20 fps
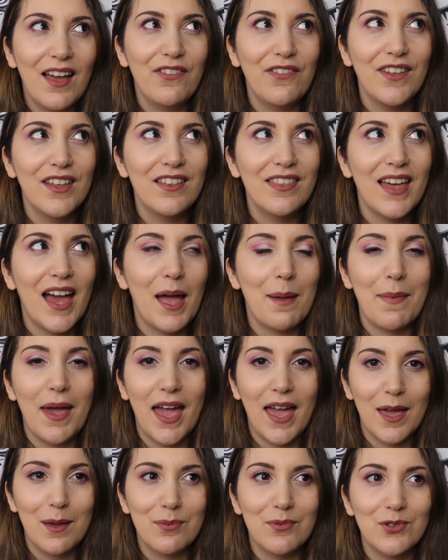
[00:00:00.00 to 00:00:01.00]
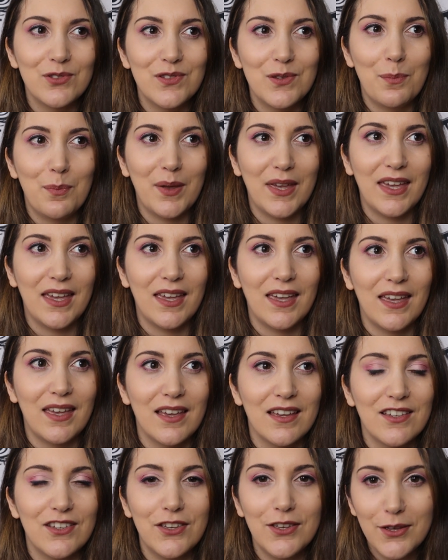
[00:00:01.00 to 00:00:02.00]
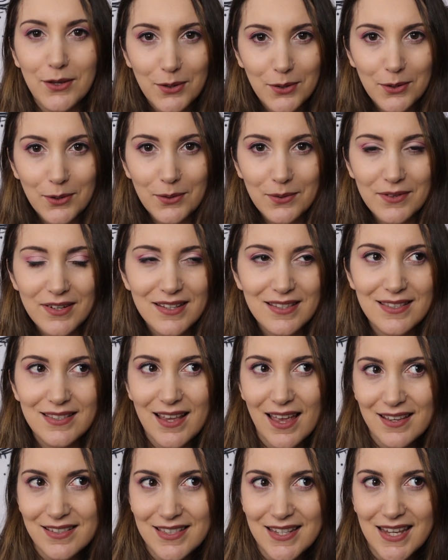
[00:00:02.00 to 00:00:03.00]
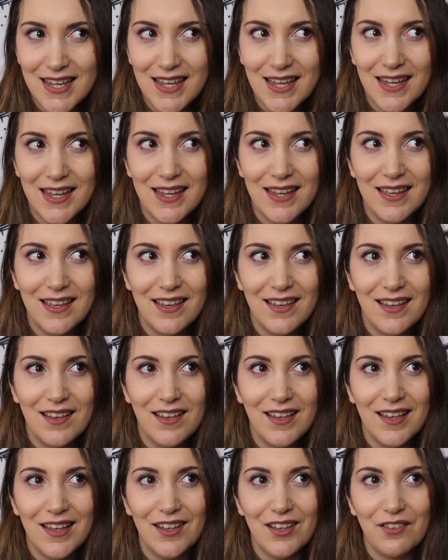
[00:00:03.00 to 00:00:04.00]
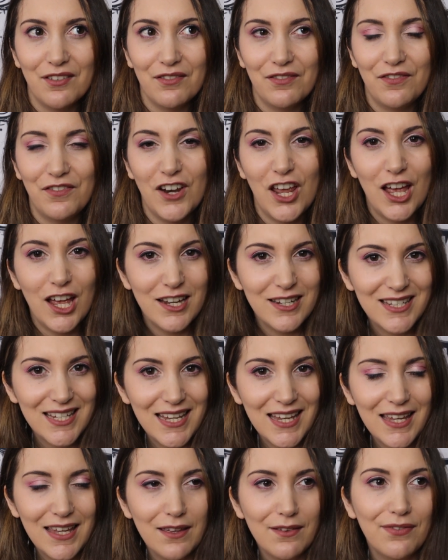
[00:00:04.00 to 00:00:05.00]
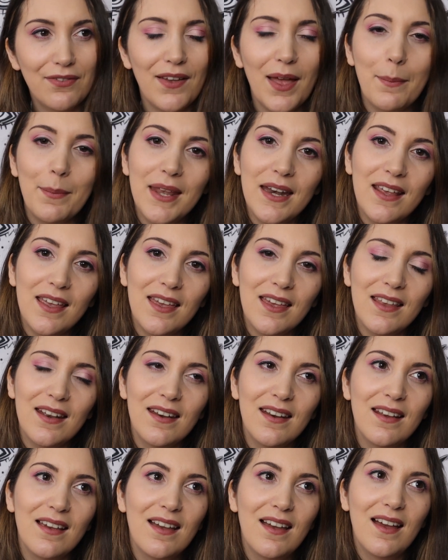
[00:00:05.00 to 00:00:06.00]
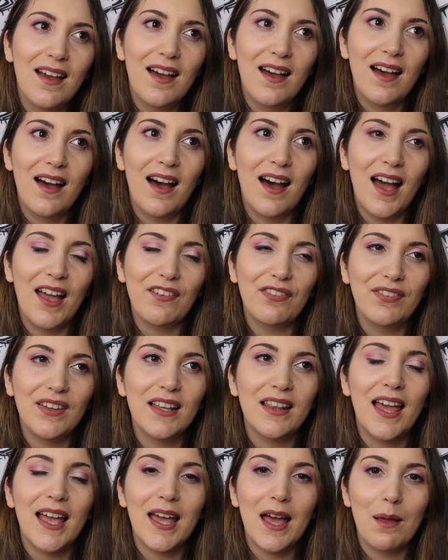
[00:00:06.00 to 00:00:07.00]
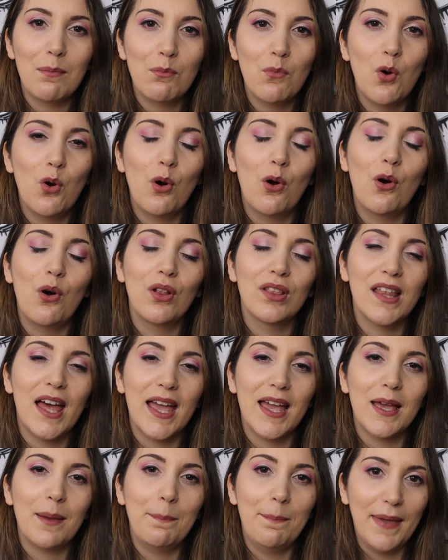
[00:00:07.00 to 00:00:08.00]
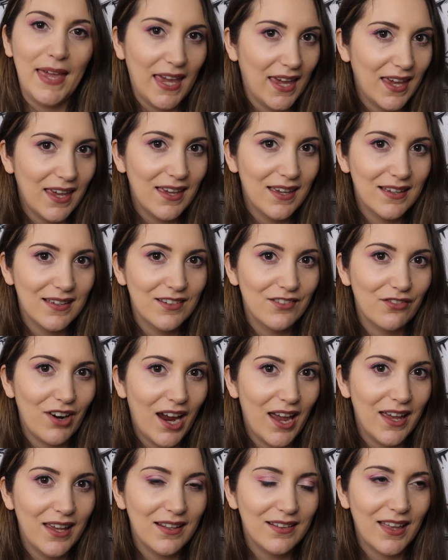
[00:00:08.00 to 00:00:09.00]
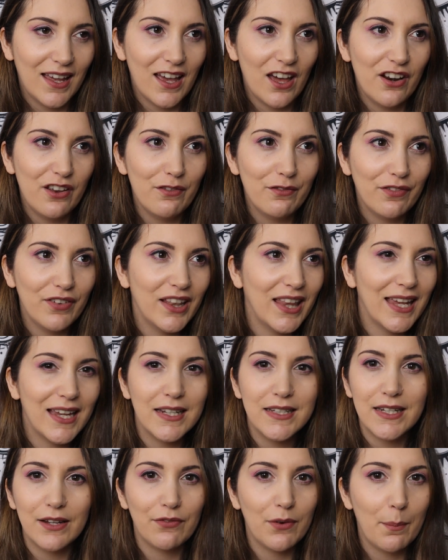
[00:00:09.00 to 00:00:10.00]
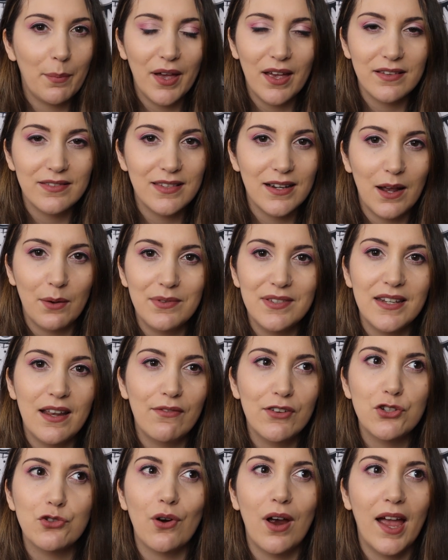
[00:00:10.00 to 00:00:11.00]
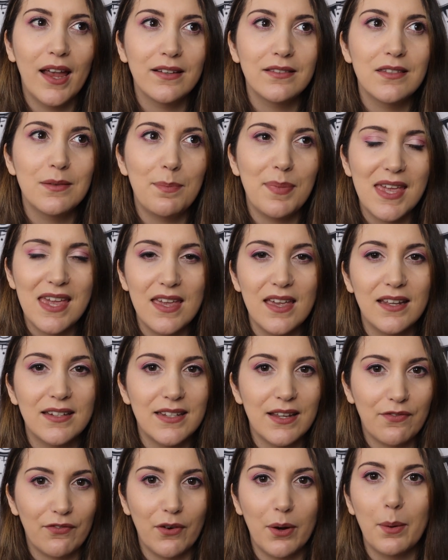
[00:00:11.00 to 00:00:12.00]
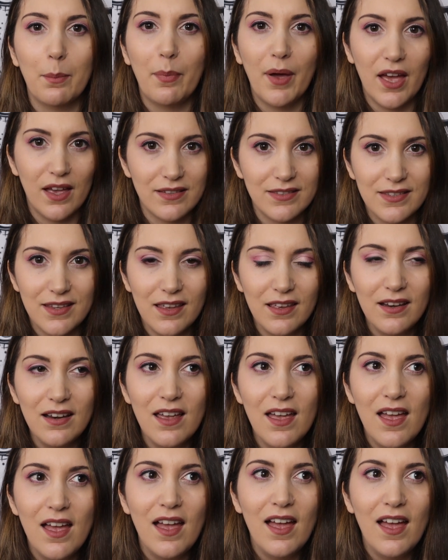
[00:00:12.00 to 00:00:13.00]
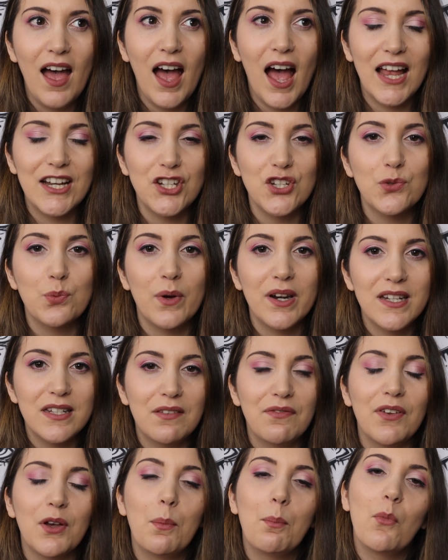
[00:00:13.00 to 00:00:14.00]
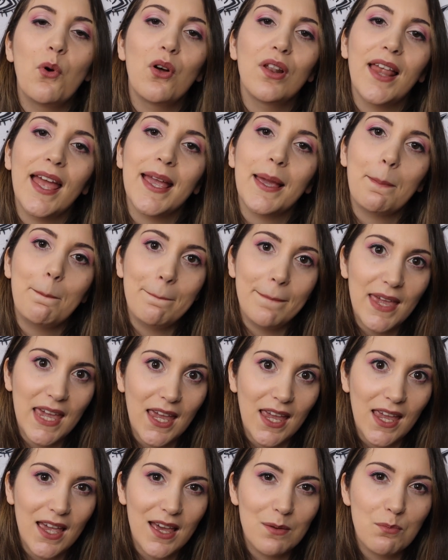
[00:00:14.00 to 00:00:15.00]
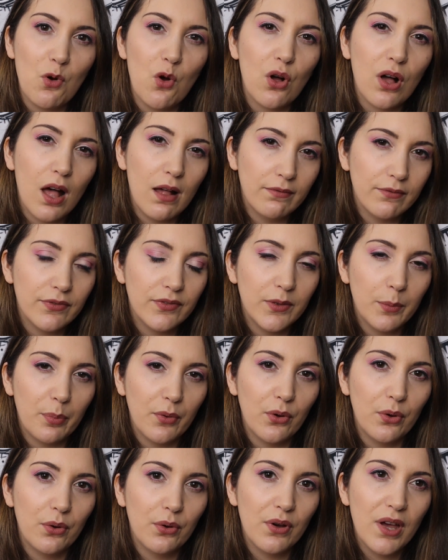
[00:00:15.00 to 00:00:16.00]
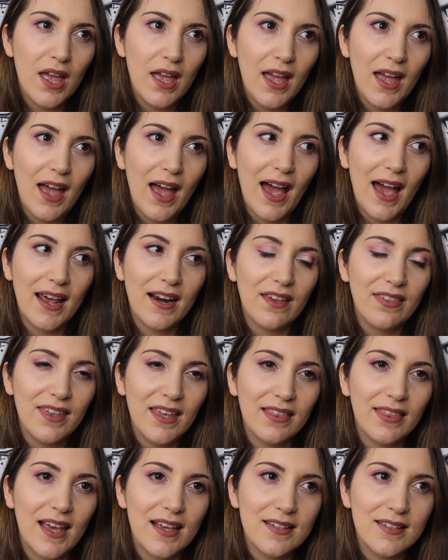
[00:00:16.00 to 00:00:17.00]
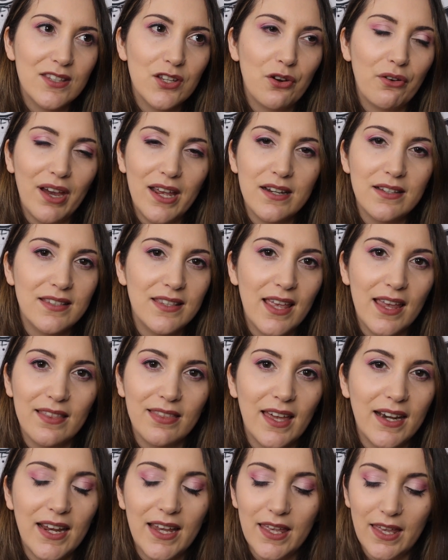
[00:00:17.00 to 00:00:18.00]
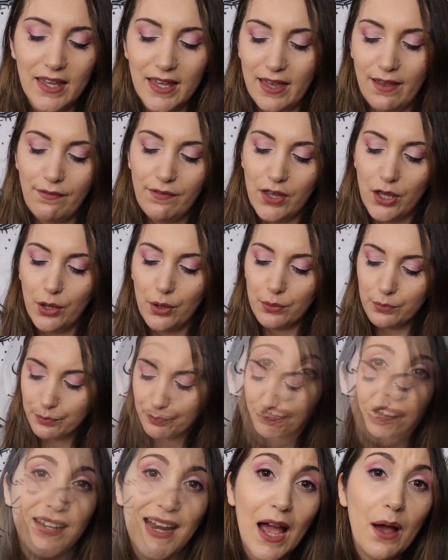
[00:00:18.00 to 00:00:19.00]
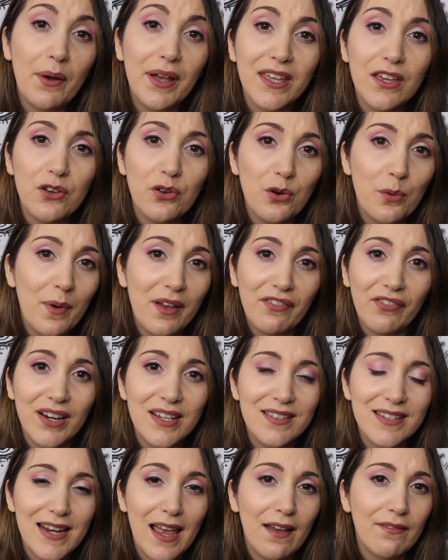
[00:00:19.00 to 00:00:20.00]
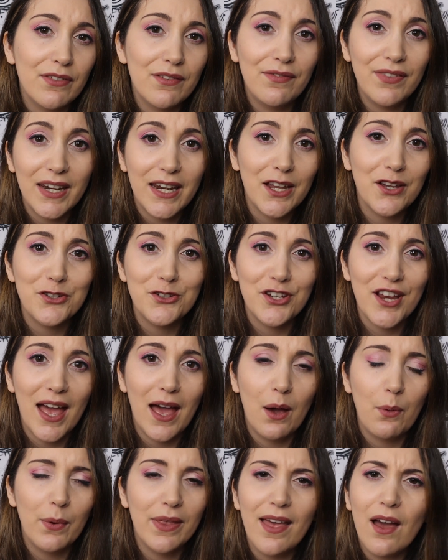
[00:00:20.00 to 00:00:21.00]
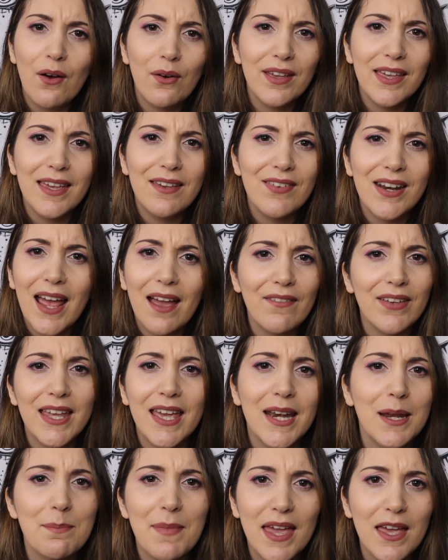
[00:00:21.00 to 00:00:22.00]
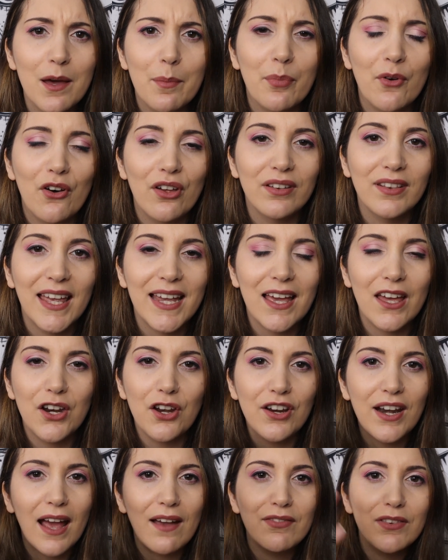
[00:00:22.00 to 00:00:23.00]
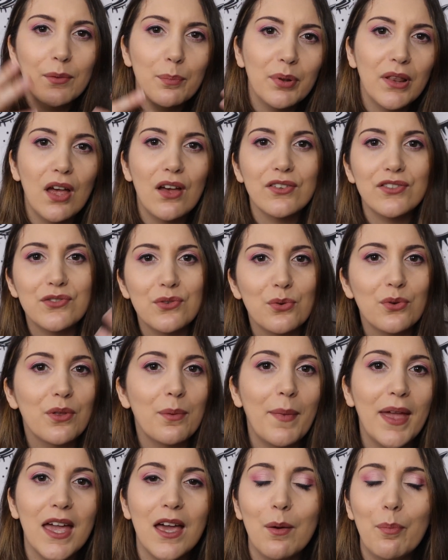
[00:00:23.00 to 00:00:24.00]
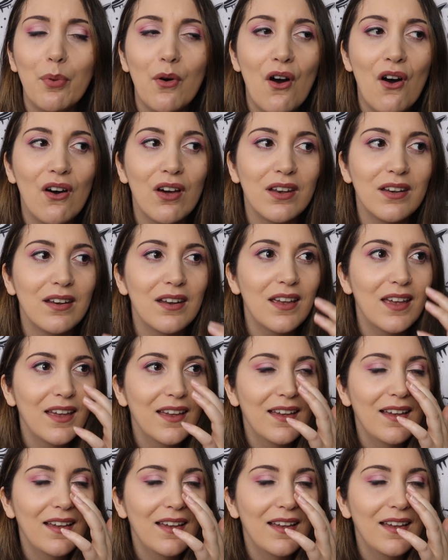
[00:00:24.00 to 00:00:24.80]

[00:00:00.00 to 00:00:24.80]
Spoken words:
that I'm able to be cute, sexy, flirty, feminine. I feel like I'm more like me, right? Like I don't feel like a different person. I was never trying to be a different person. I just wanted to feel more like me and more comfortable. And I think that's the greatest thing that it can give you. Now I can call my friends to have a video chat without even having any makeup on. Like I don't have to plaster all the makeup on.